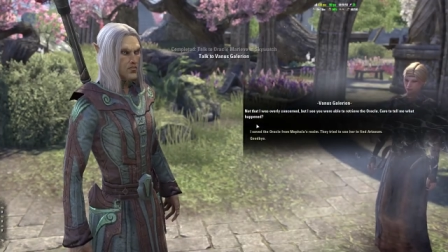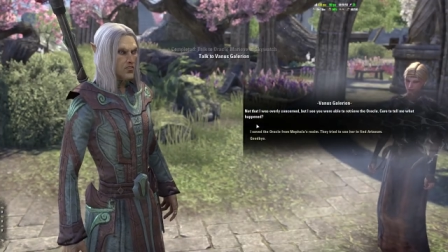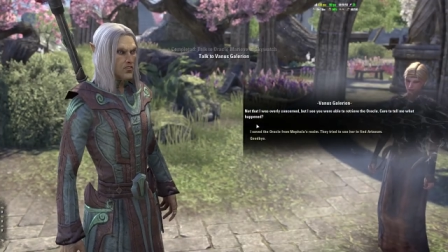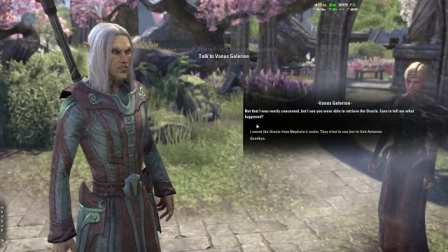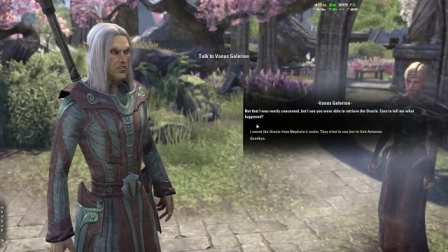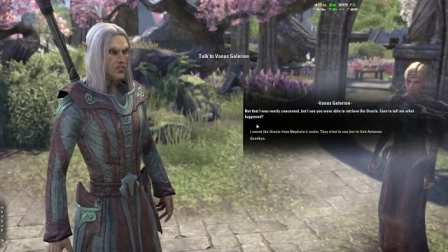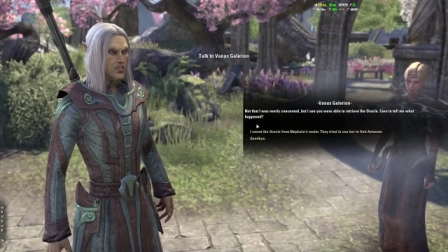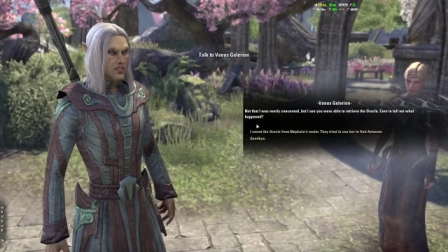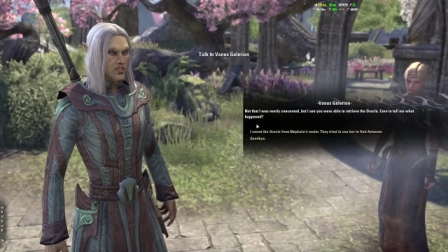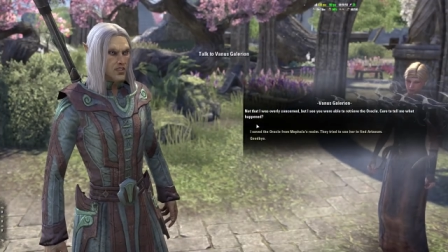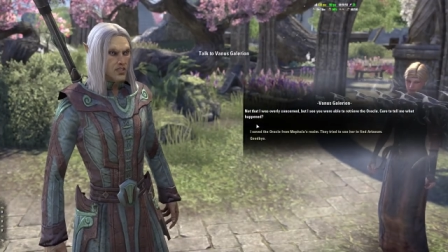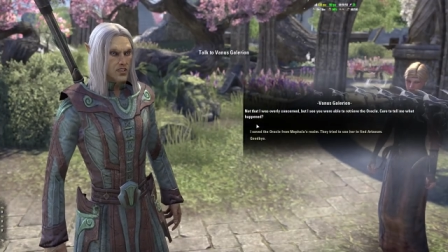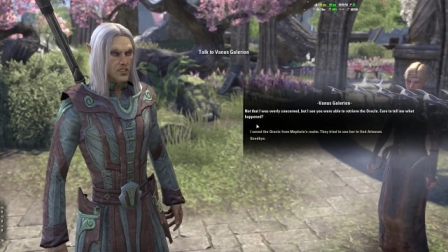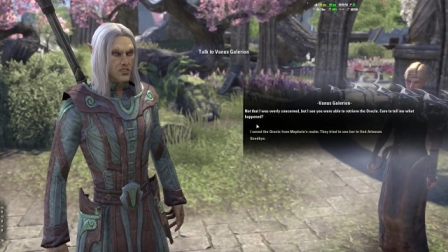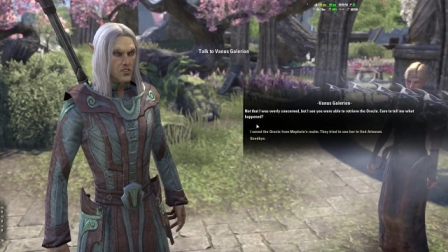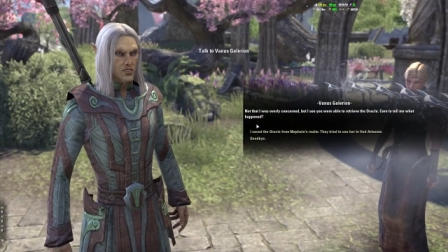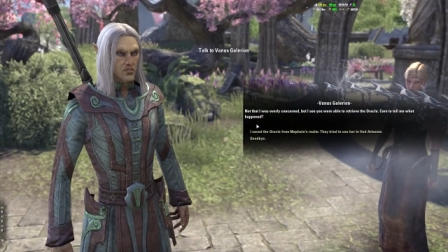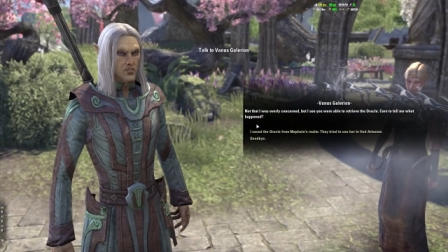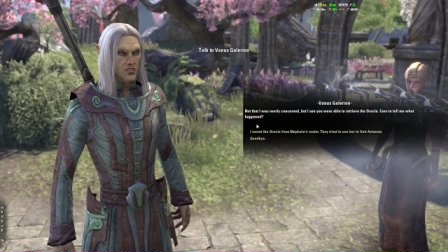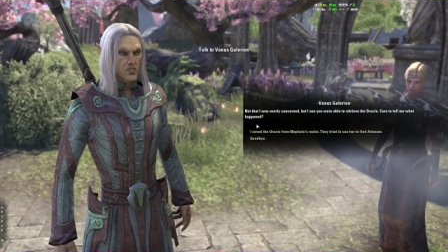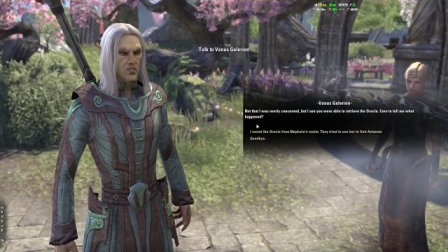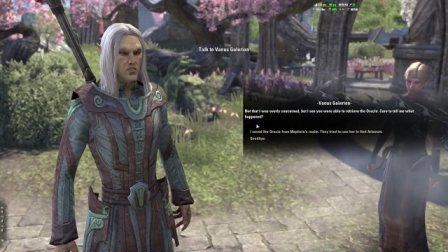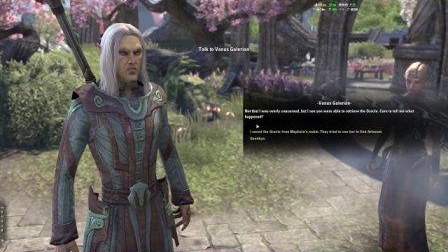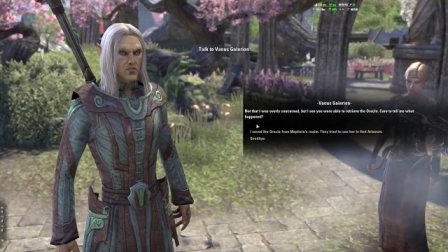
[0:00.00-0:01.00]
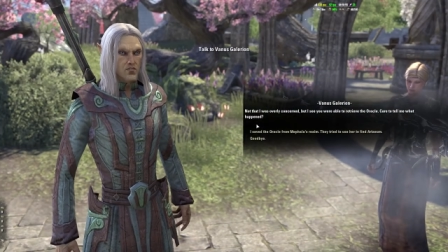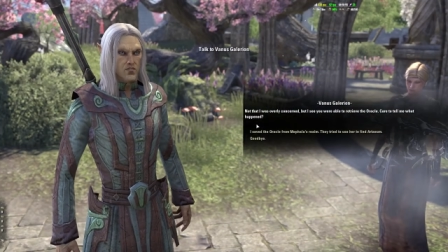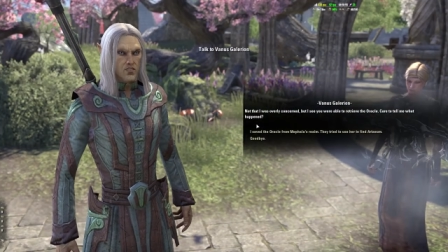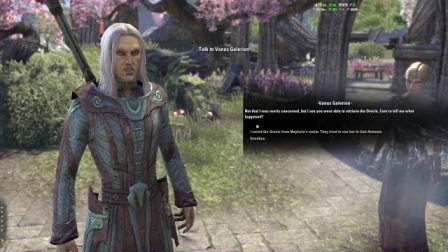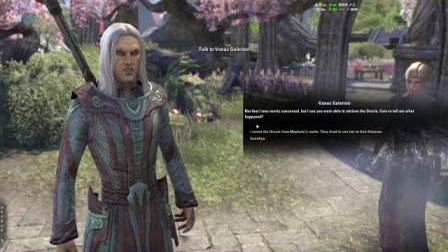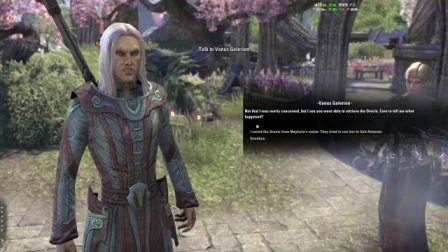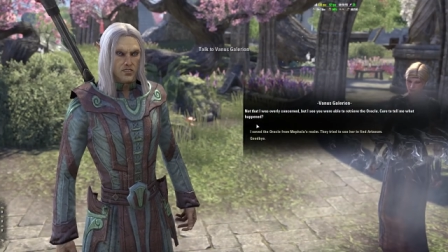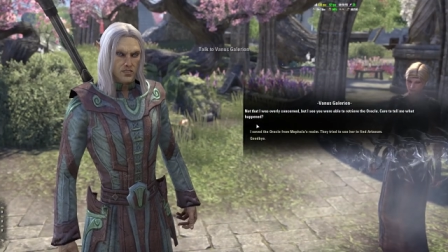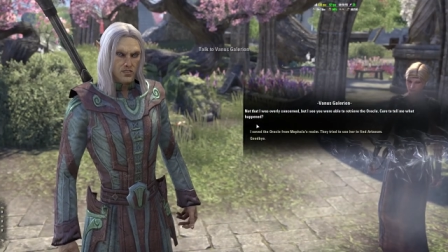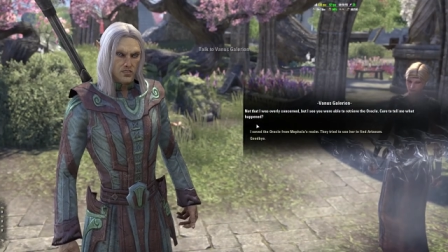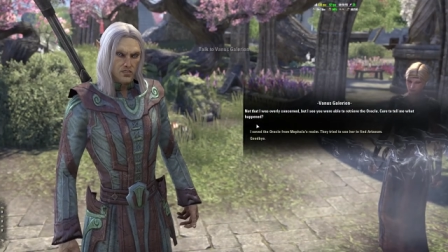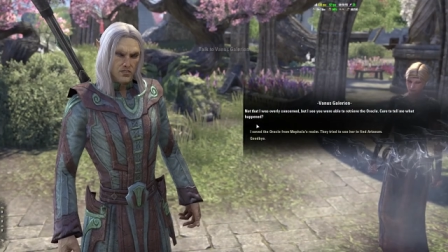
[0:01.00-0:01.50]
Not that I was
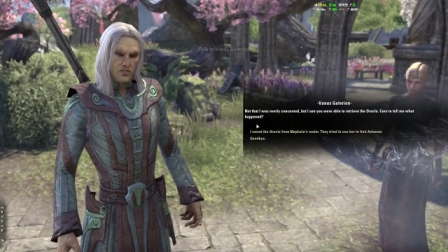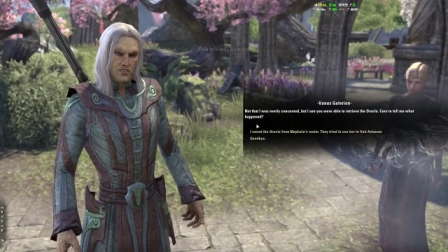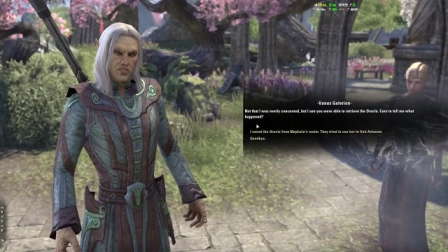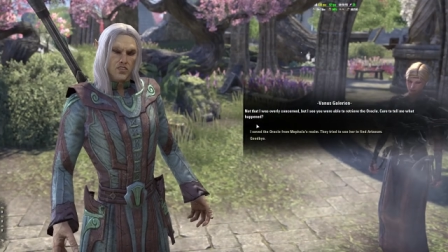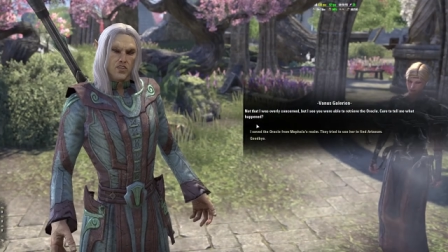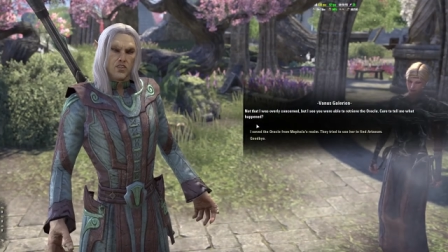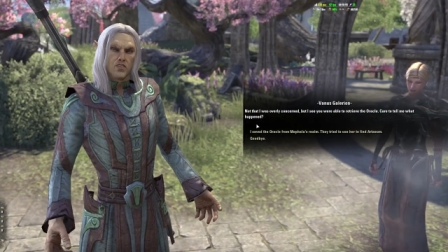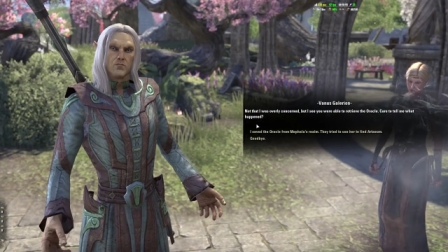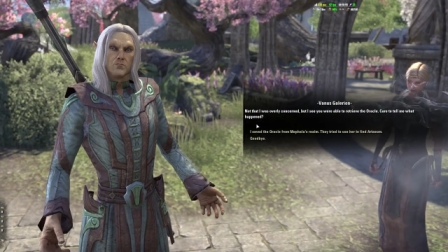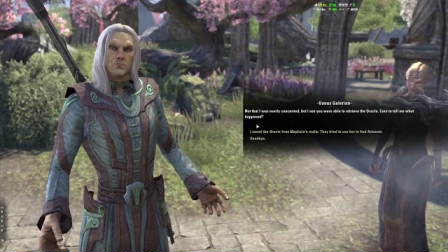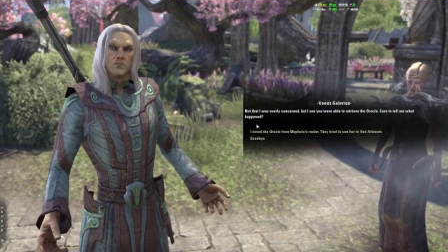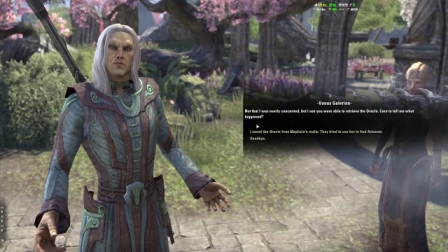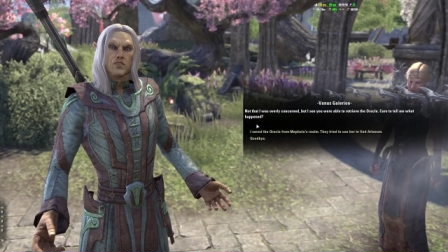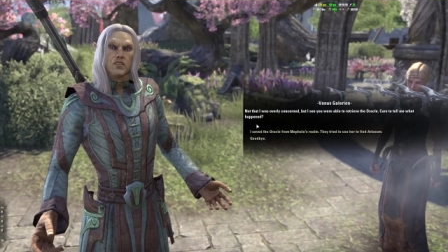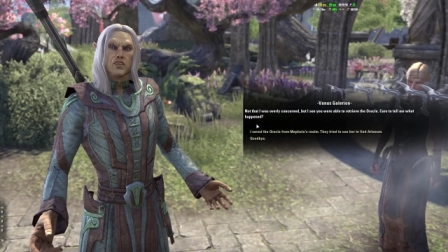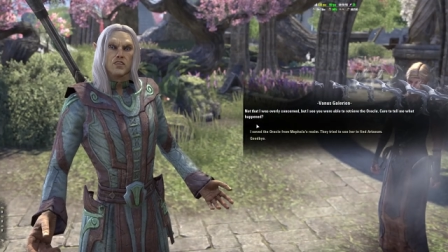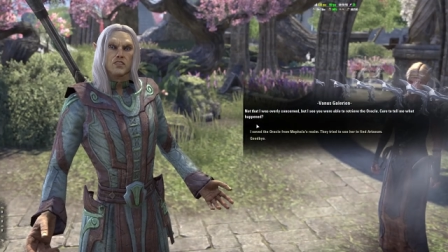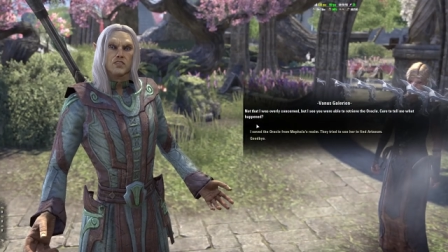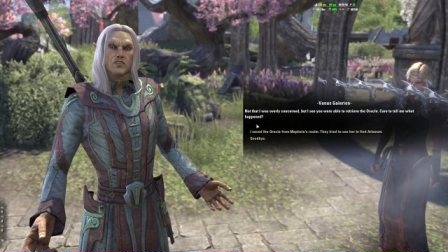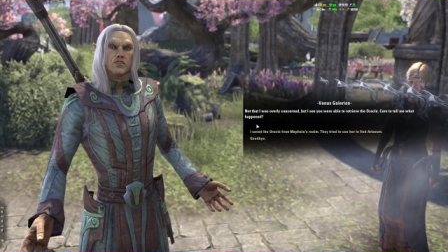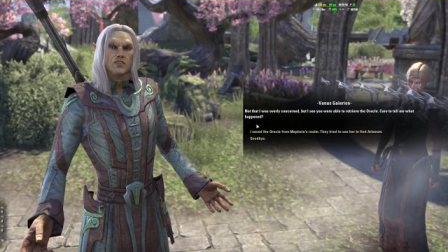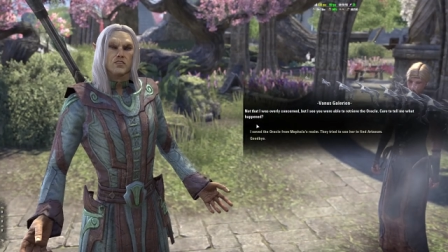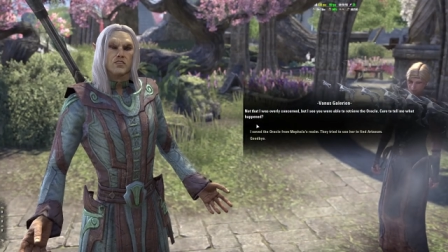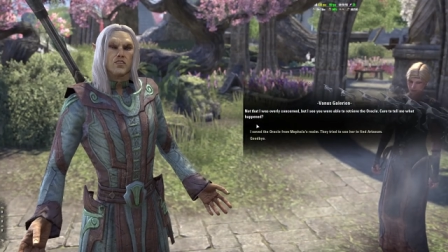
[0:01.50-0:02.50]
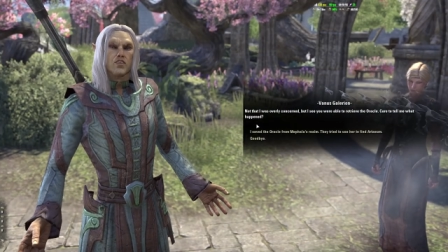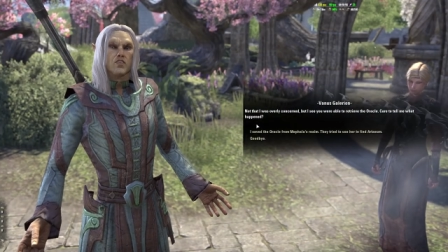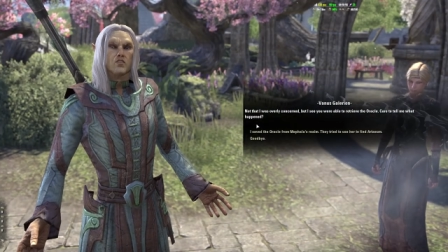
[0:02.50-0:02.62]
overly oh, concerned. Oh, you were.